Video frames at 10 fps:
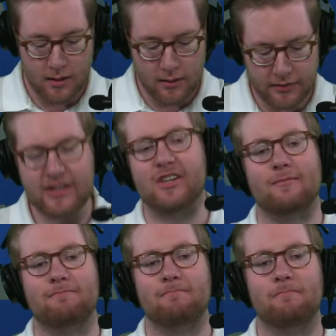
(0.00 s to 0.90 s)
Listen,
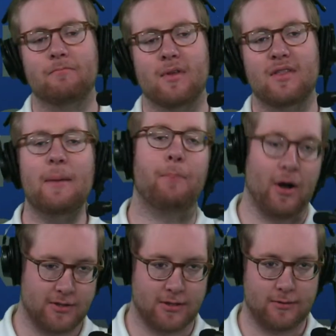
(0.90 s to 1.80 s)
they
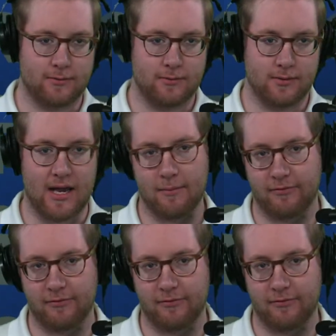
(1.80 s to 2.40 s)
punted Game